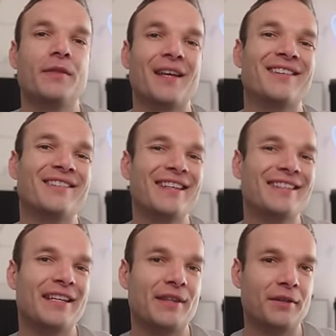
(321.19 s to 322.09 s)
That
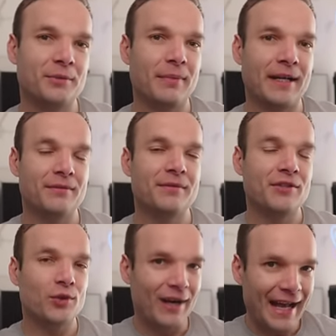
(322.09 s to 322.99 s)
£60,000
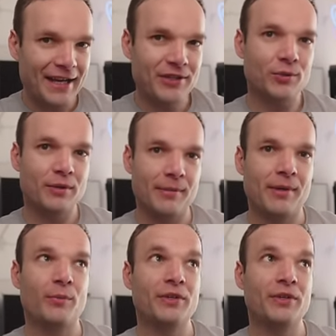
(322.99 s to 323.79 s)
is your annual limit,